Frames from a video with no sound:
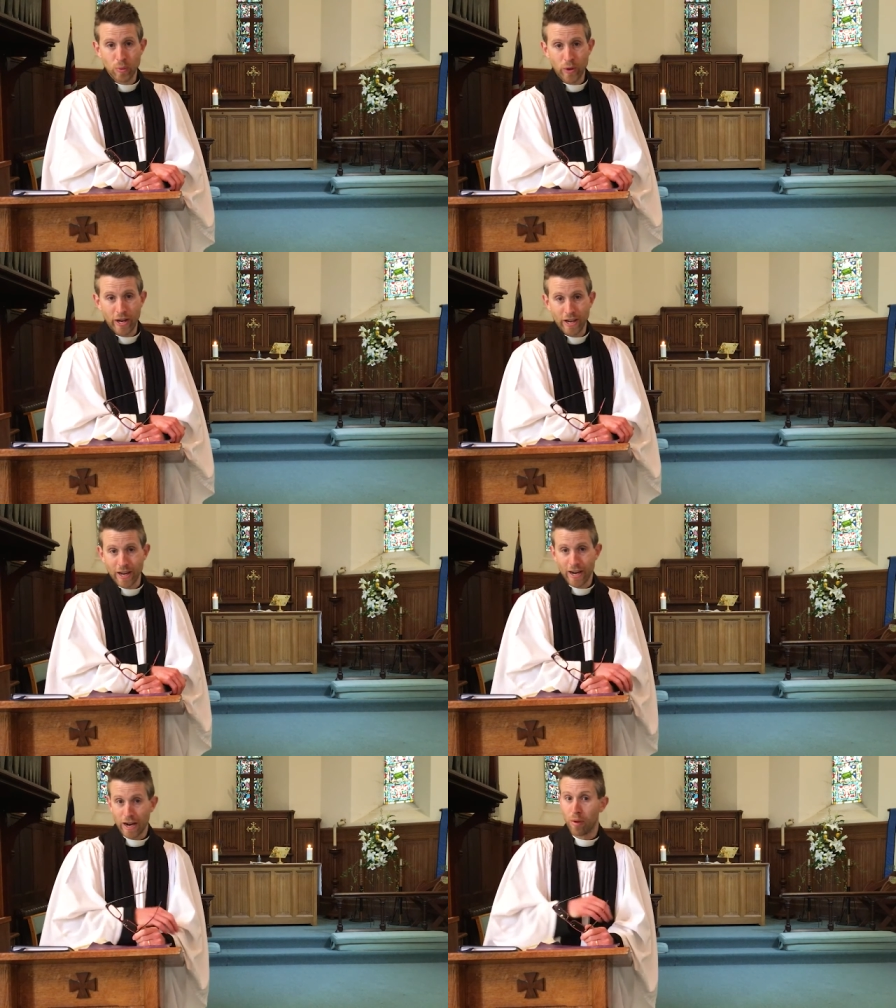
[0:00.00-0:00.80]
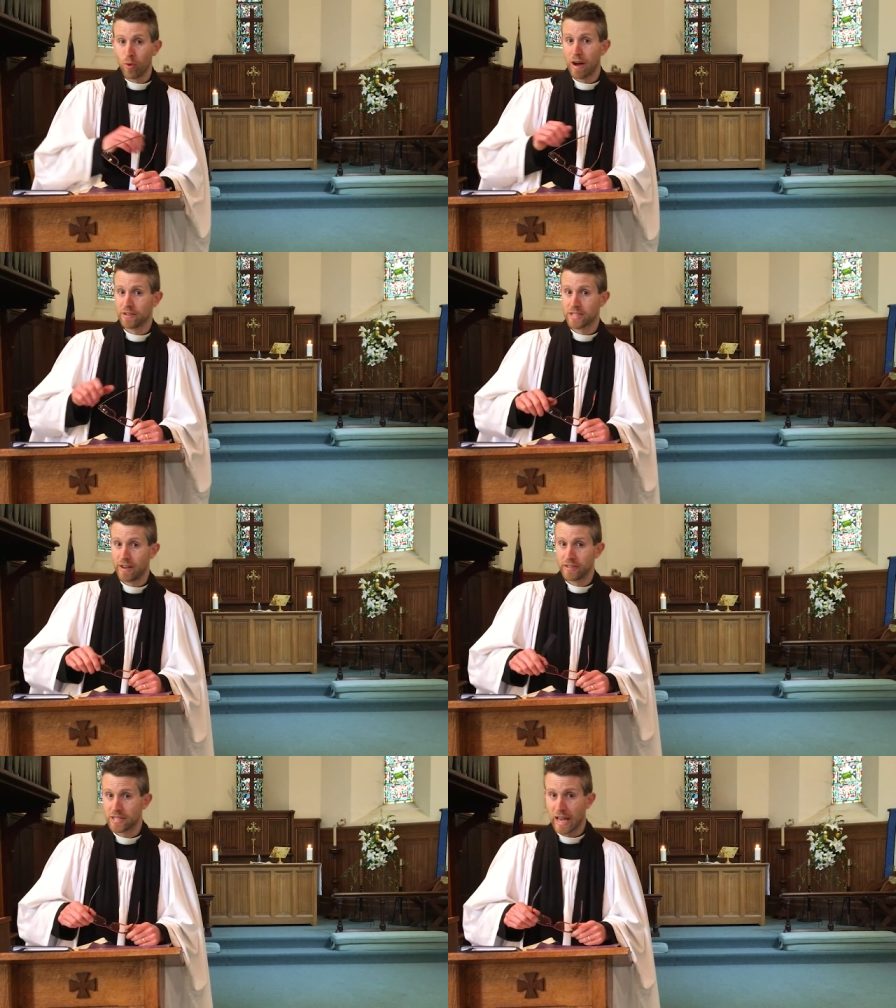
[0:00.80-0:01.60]
we uh, uh, will have a
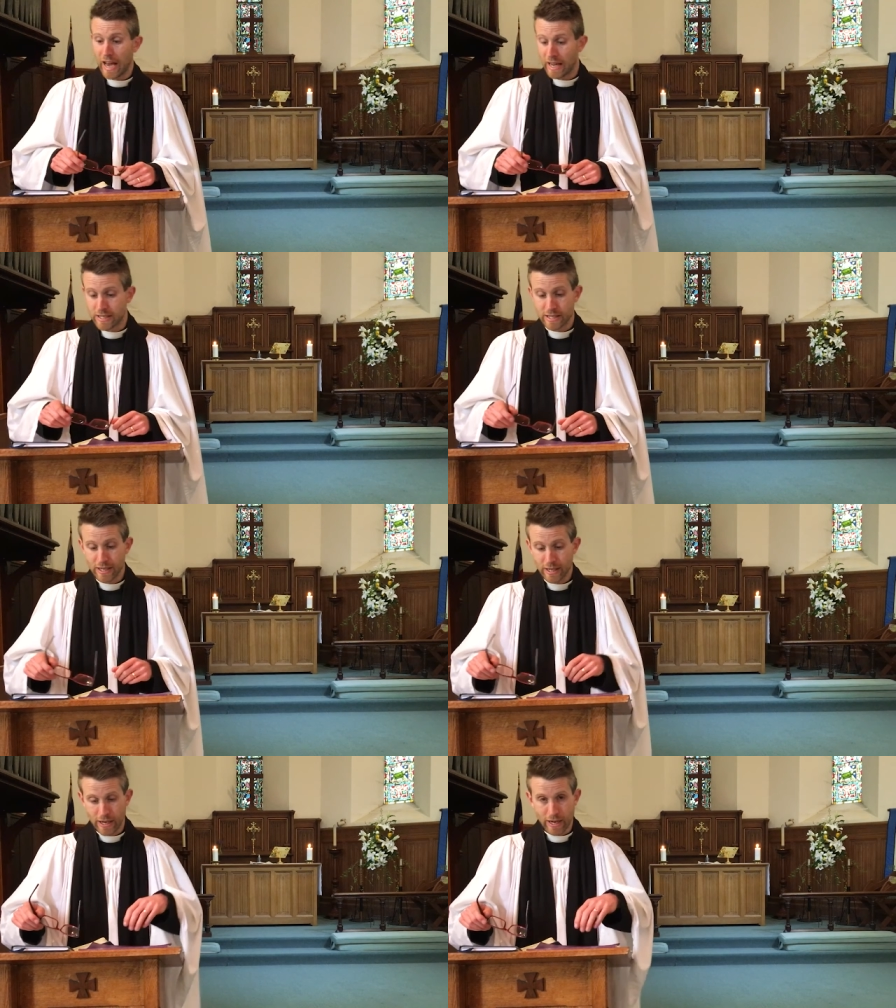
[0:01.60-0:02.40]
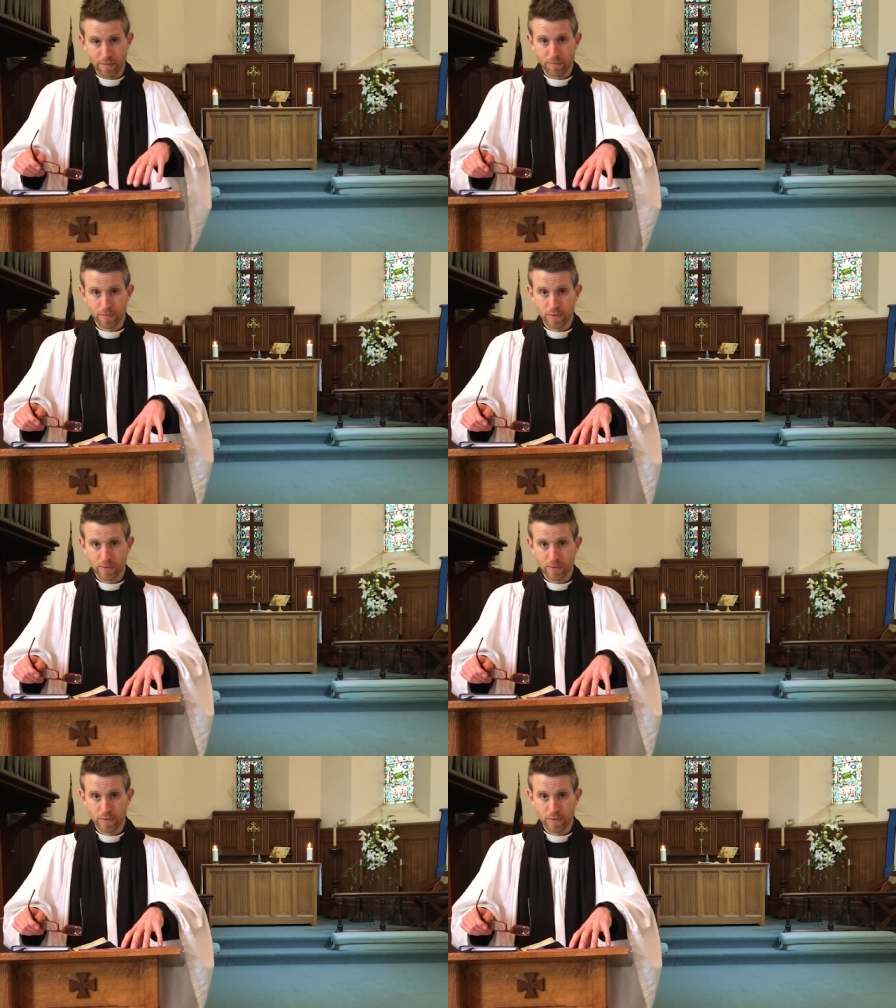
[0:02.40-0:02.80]
service at um,